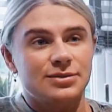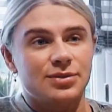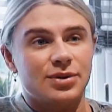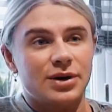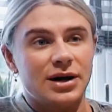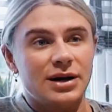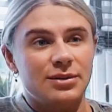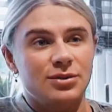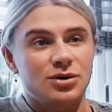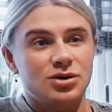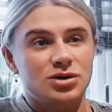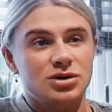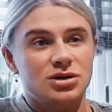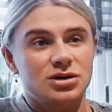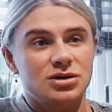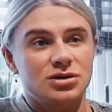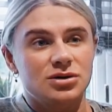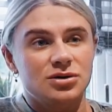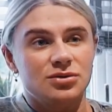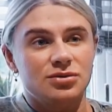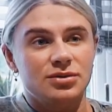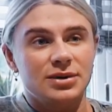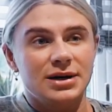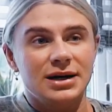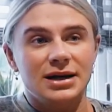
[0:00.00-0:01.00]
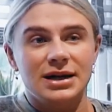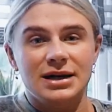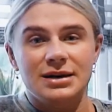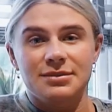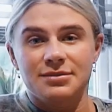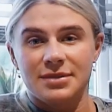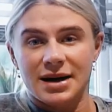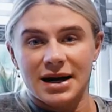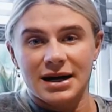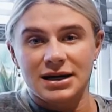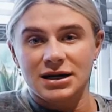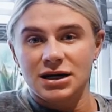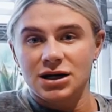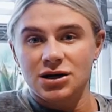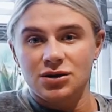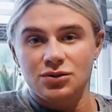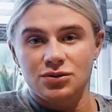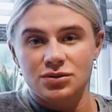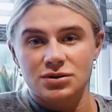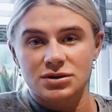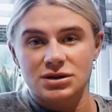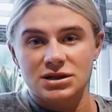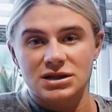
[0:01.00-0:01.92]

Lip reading: pretty much the really minute,